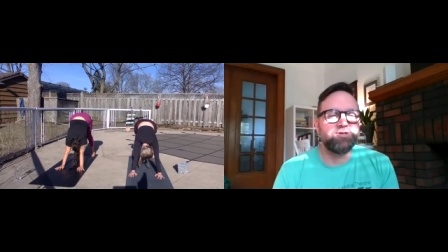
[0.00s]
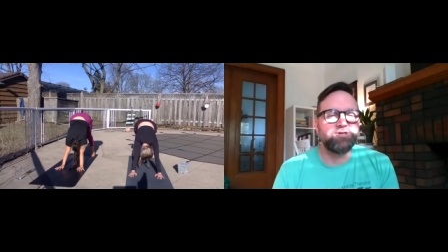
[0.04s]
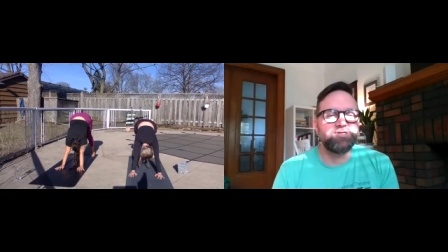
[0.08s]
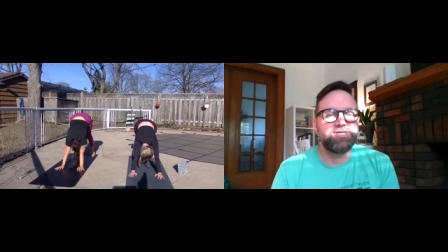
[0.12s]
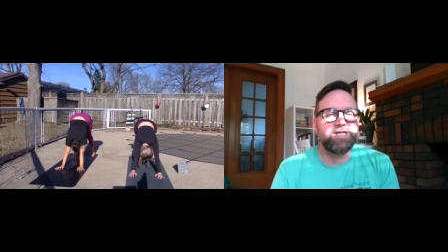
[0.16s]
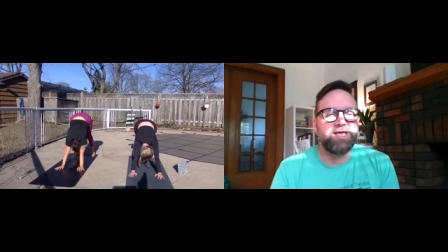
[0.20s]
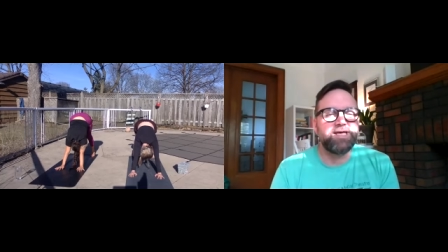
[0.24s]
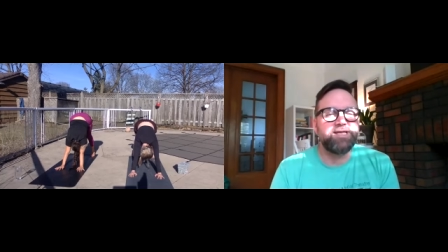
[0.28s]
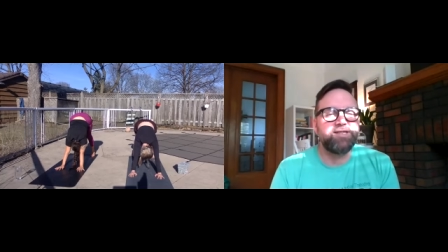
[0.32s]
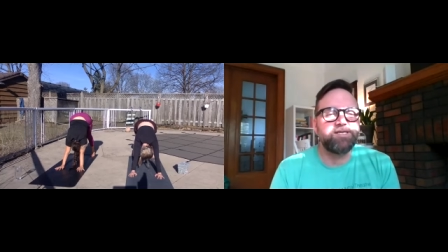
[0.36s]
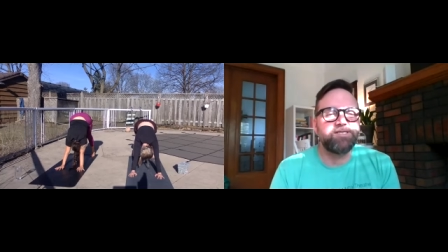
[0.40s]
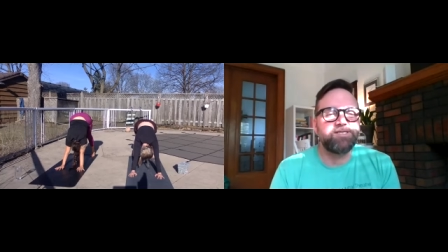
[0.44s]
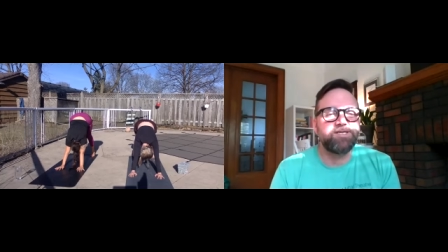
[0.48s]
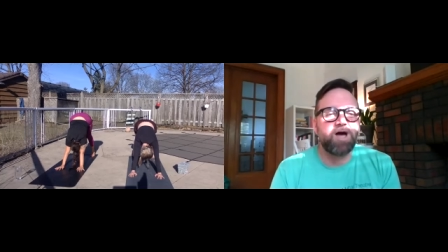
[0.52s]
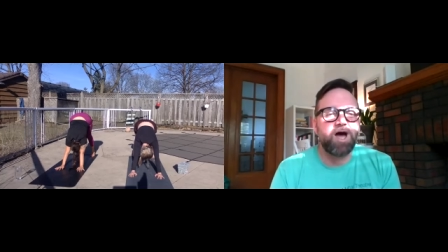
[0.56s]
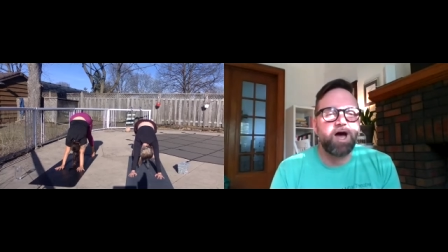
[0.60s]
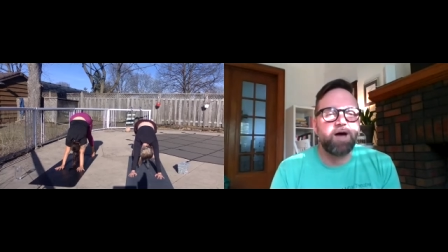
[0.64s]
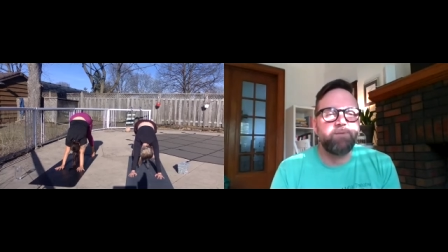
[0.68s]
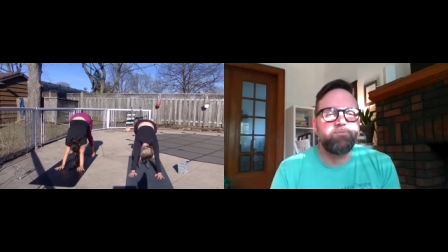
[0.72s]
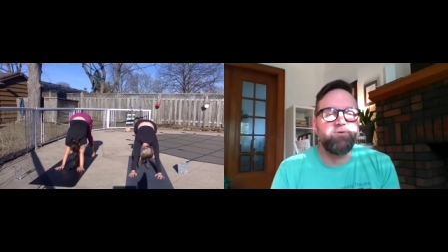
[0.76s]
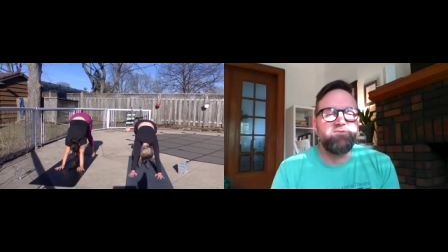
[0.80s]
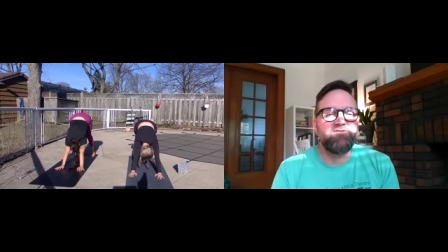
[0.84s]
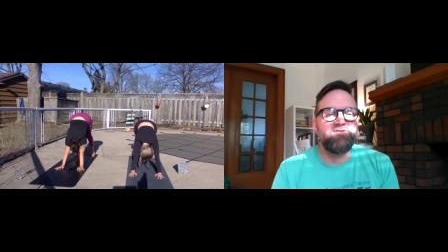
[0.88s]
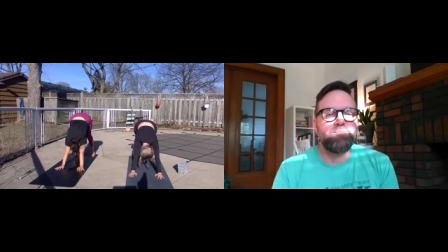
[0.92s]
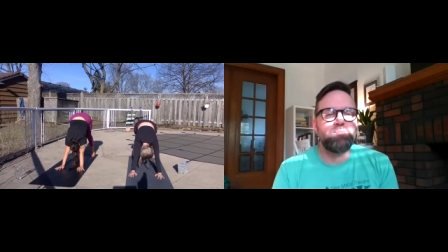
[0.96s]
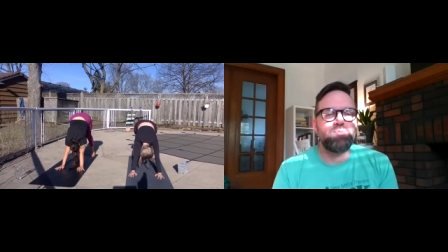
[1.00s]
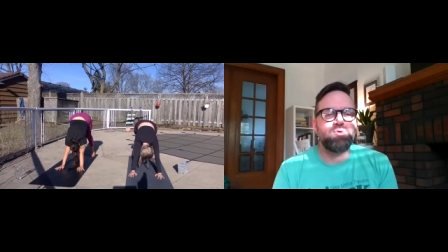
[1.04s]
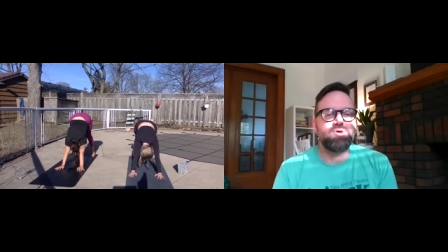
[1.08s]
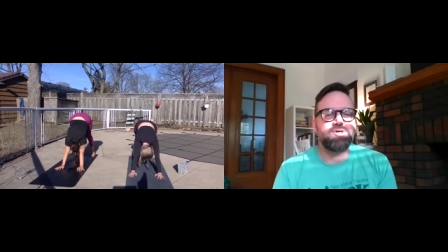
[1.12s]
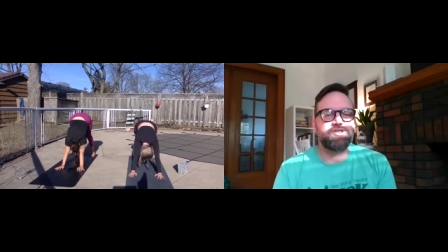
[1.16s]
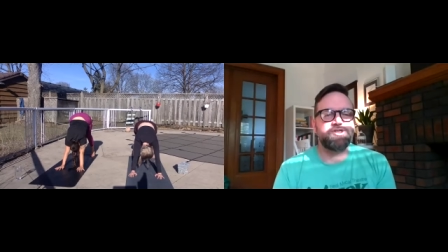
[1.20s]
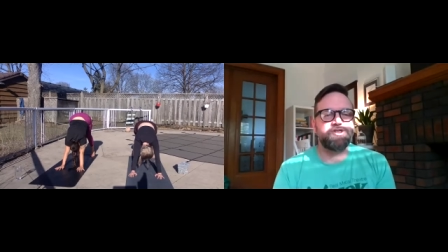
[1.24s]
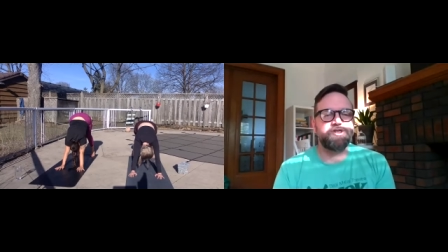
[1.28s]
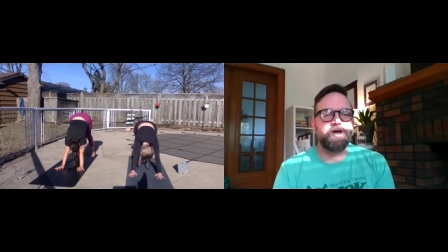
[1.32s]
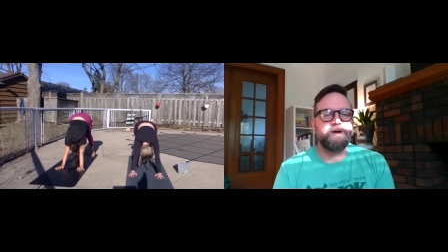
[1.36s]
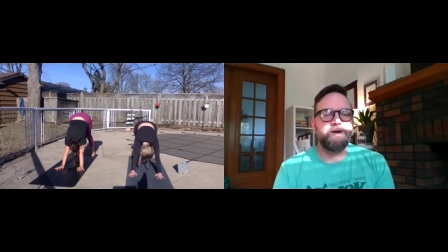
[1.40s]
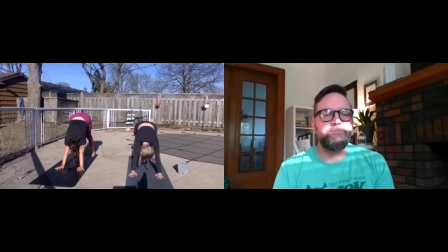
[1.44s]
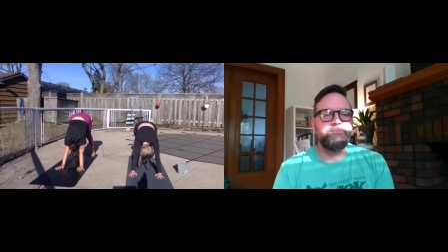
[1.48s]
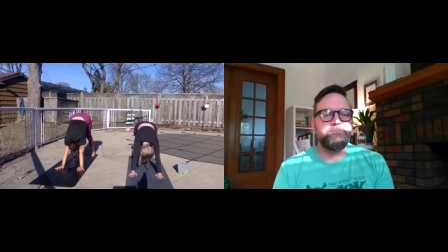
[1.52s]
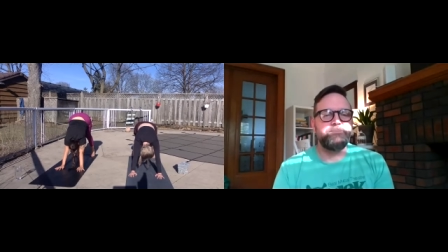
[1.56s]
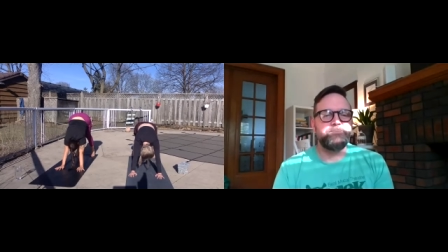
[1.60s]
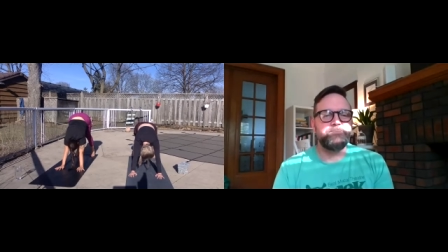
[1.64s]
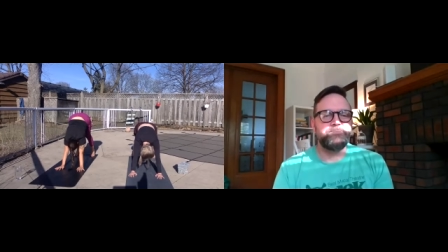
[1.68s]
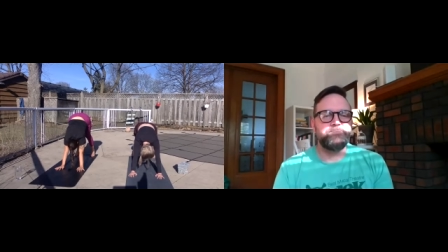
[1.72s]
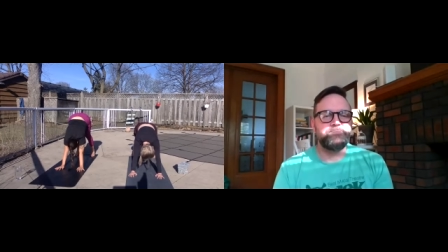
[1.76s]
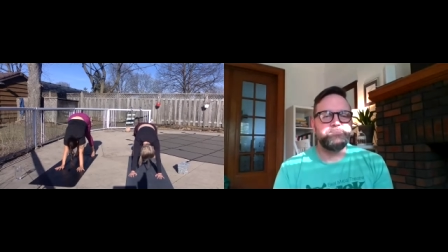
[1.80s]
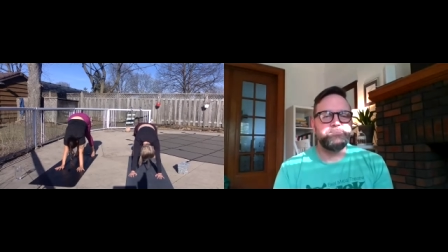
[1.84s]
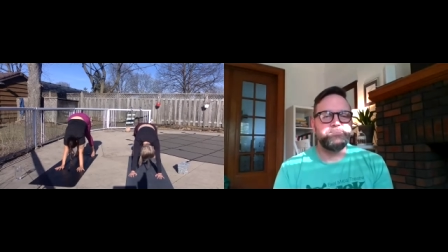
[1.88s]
Looks like the top of a push-up.